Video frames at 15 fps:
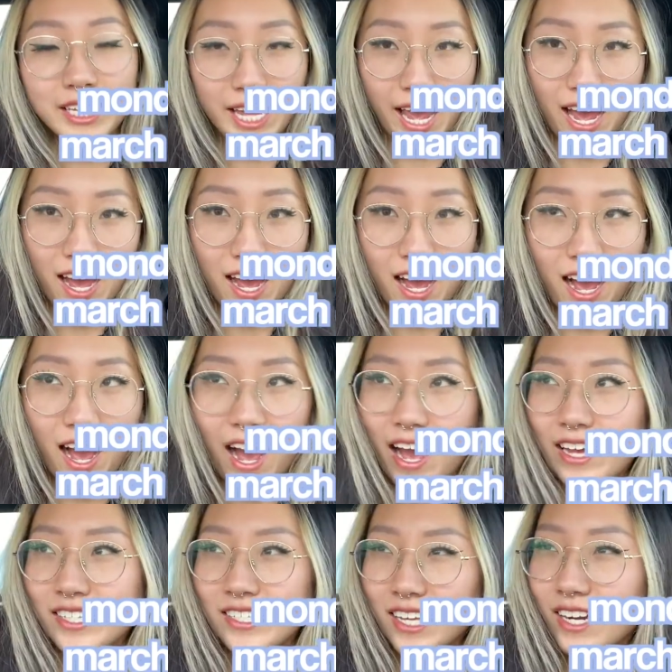Yeah,
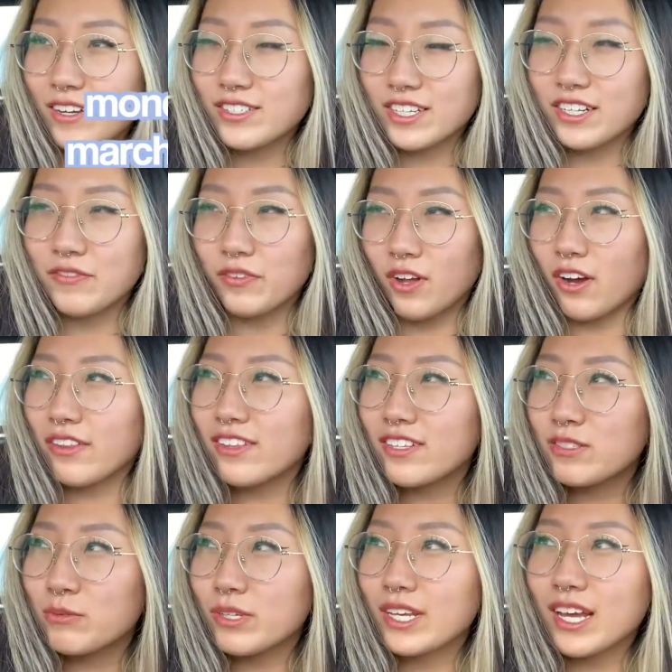I said I was gonna vlog
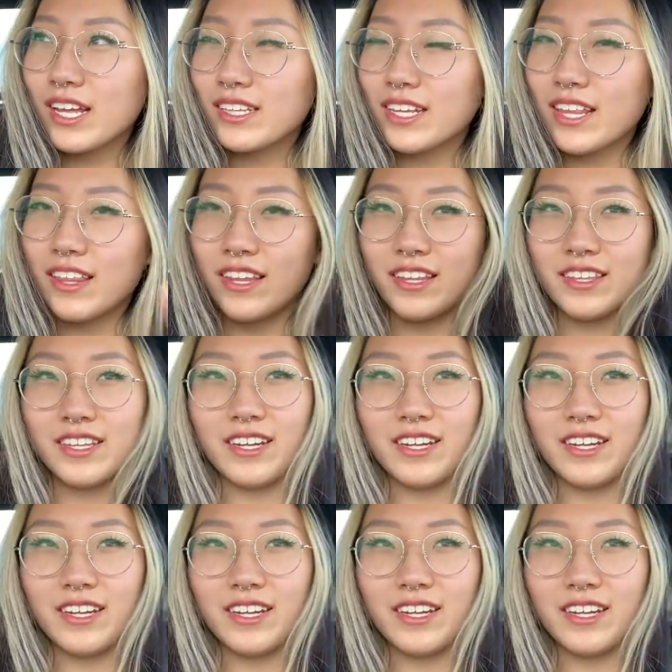this weekend and then it